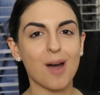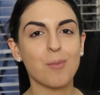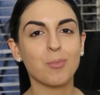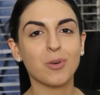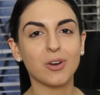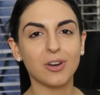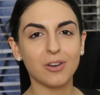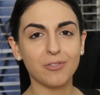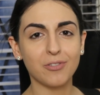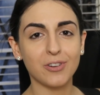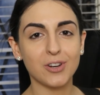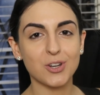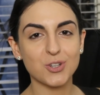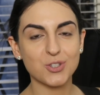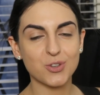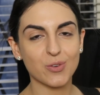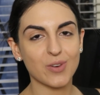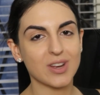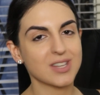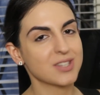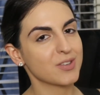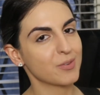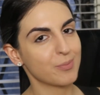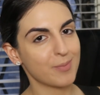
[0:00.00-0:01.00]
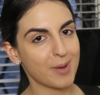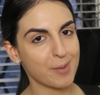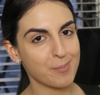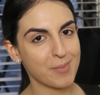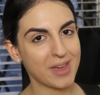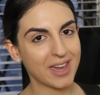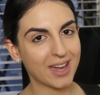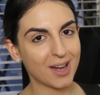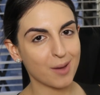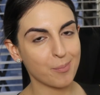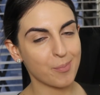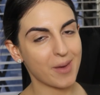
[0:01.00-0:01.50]
I'm gonna finish the rest of my
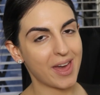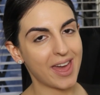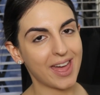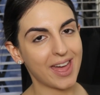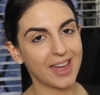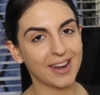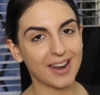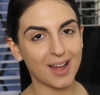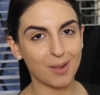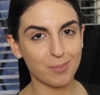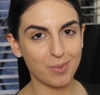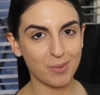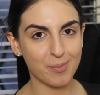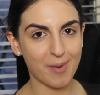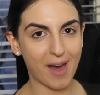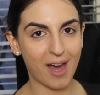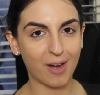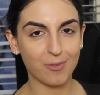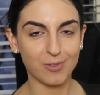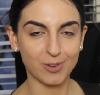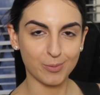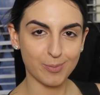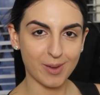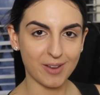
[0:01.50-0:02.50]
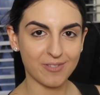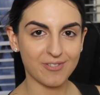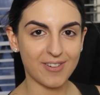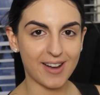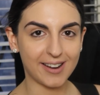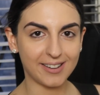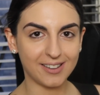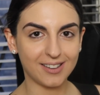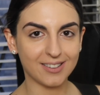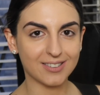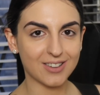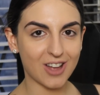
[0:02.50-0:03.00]
makeup and I'll be back with my
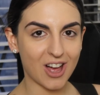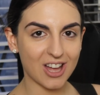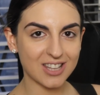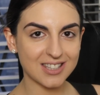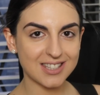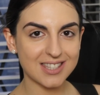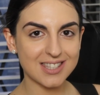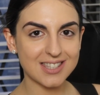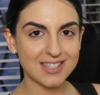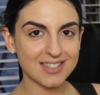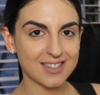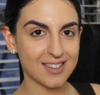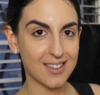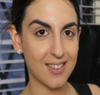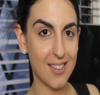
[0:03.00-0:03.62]
final thoughts.